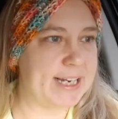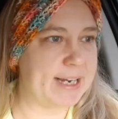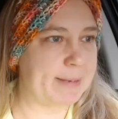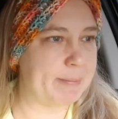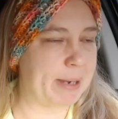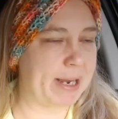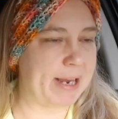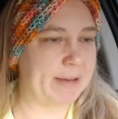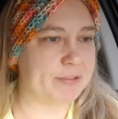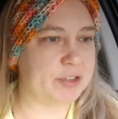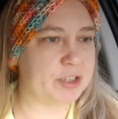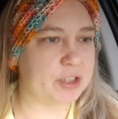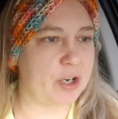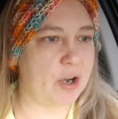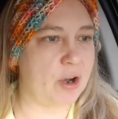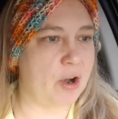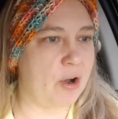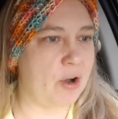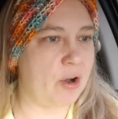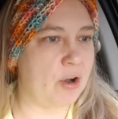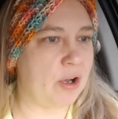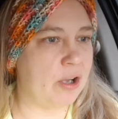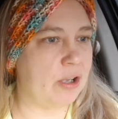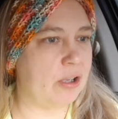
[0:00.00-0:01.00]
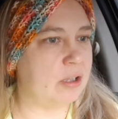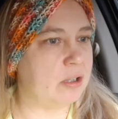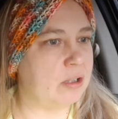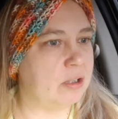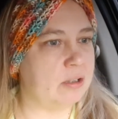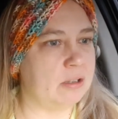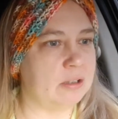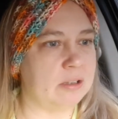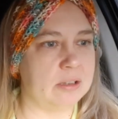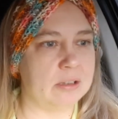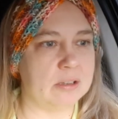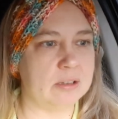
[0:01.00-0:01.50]
I may have to
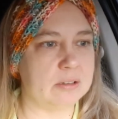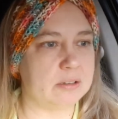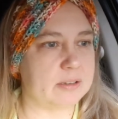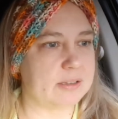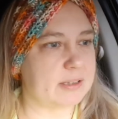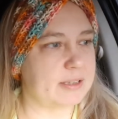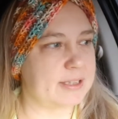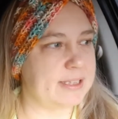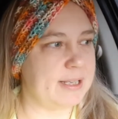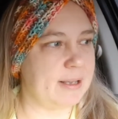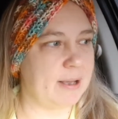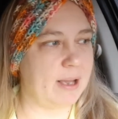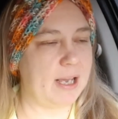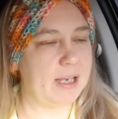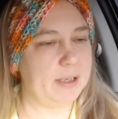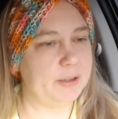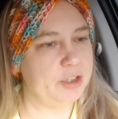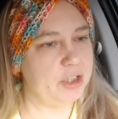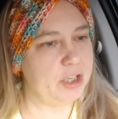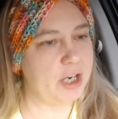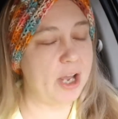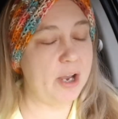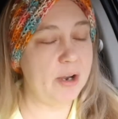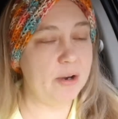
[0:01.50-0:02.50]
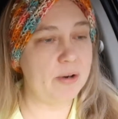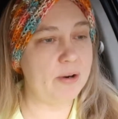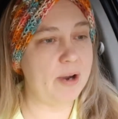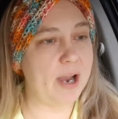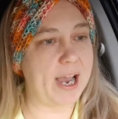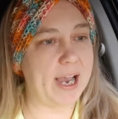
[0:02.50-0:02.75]
call something, you know.